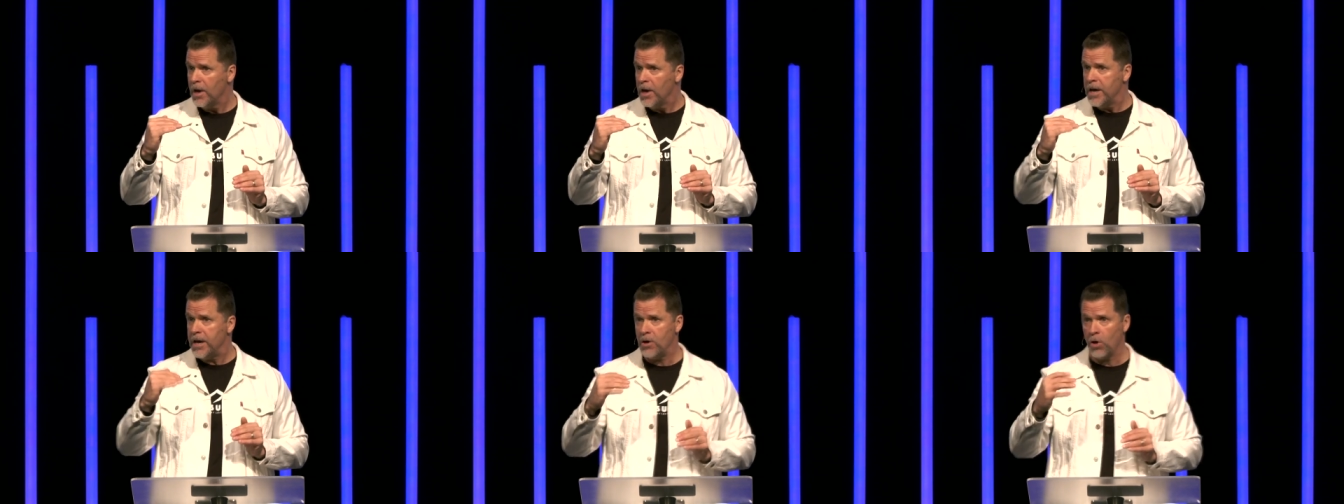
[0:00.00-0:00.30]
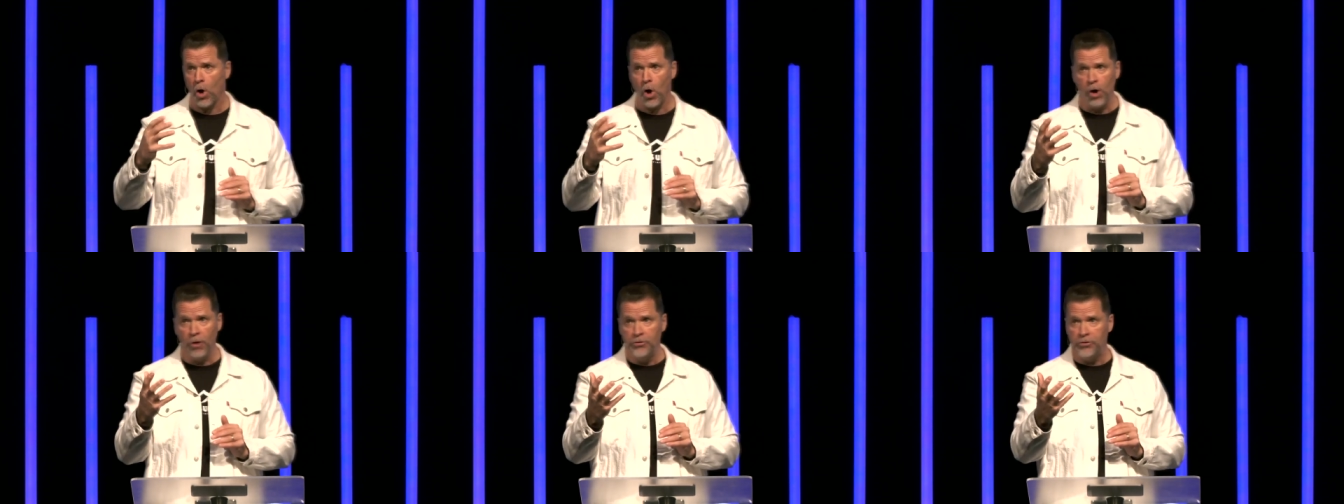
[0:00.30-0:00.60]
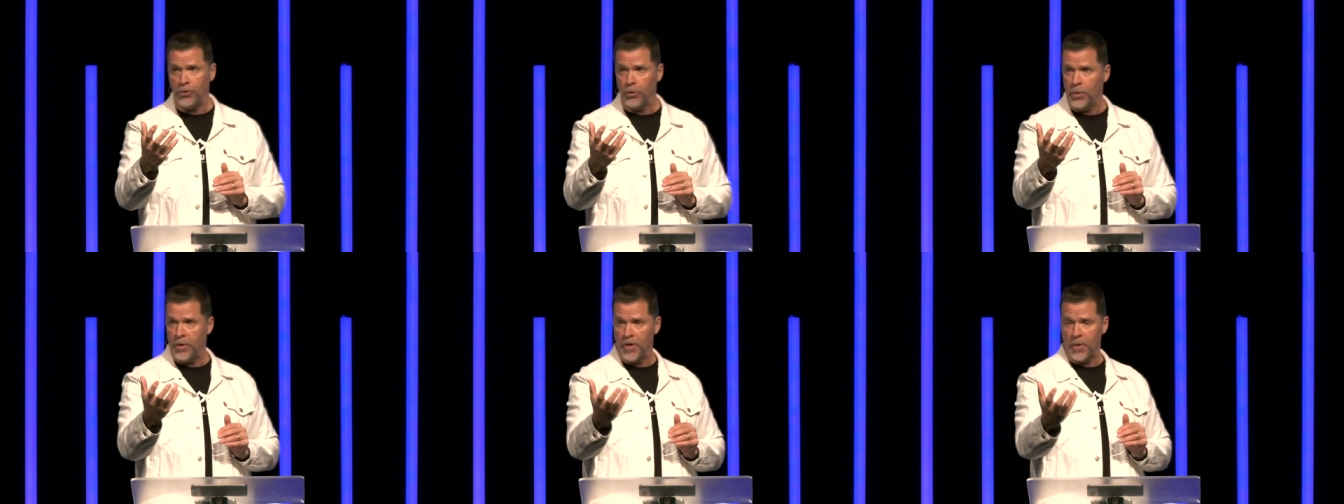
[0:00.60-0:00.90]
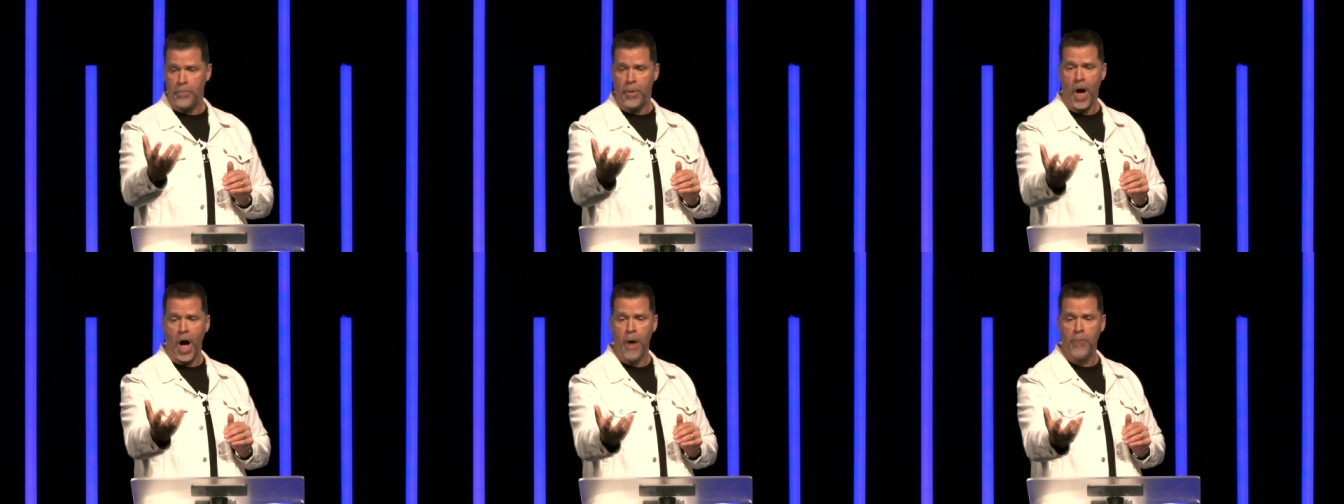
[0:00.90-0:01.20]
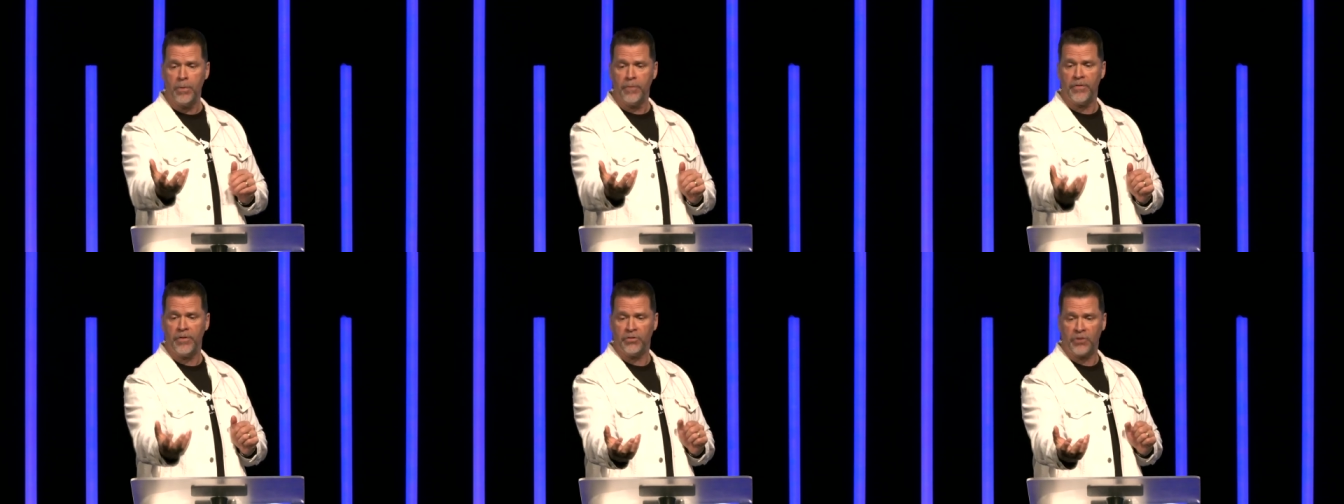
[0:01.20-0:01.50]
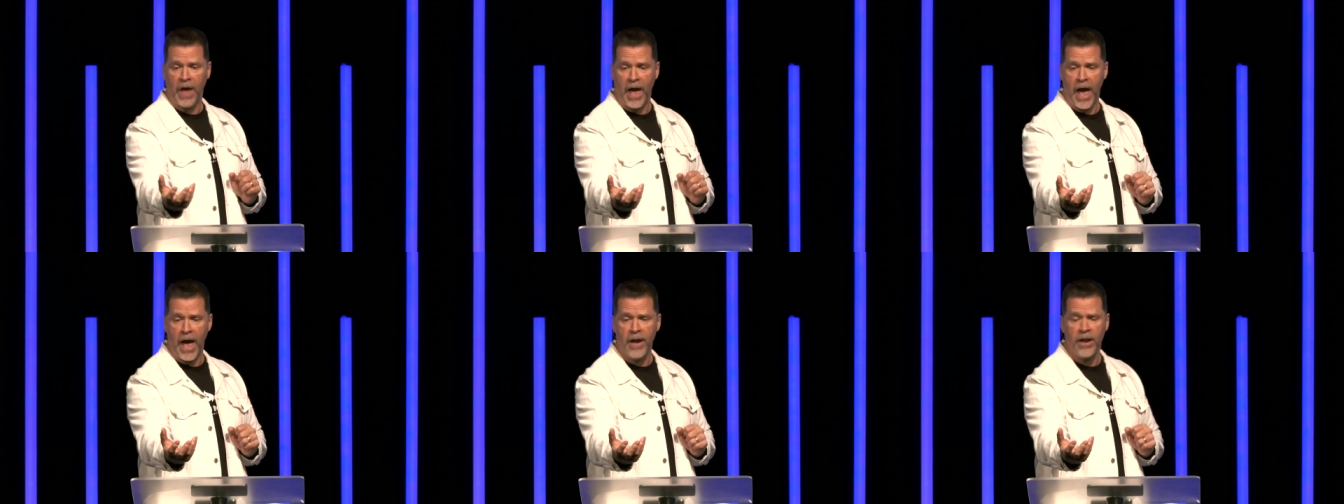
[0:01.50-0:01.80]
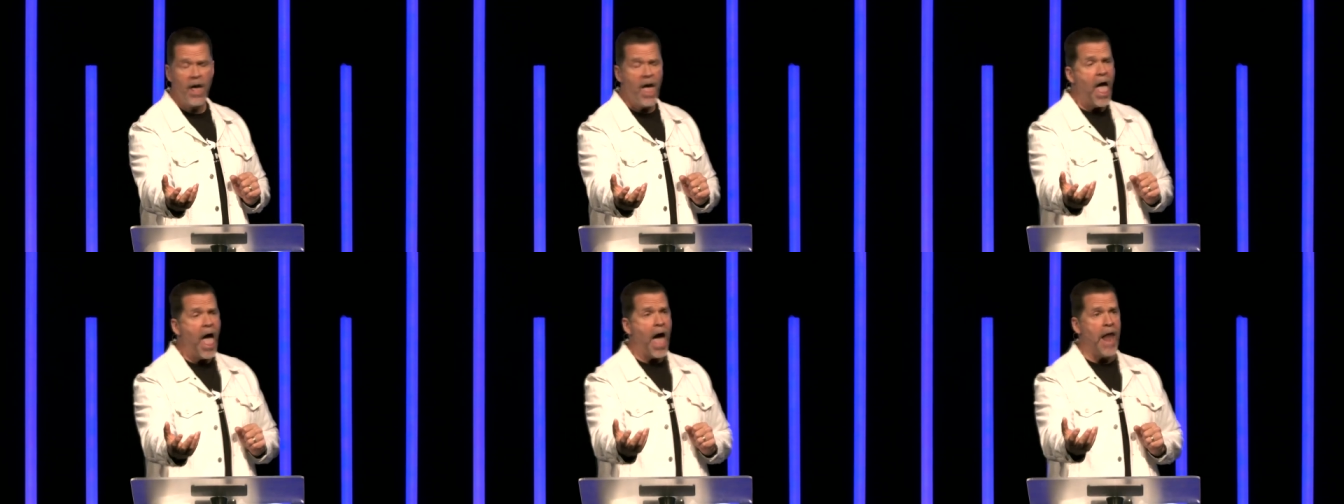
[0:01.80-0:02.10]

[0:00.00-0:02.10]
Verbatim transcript: He holds you in the palm of his hand,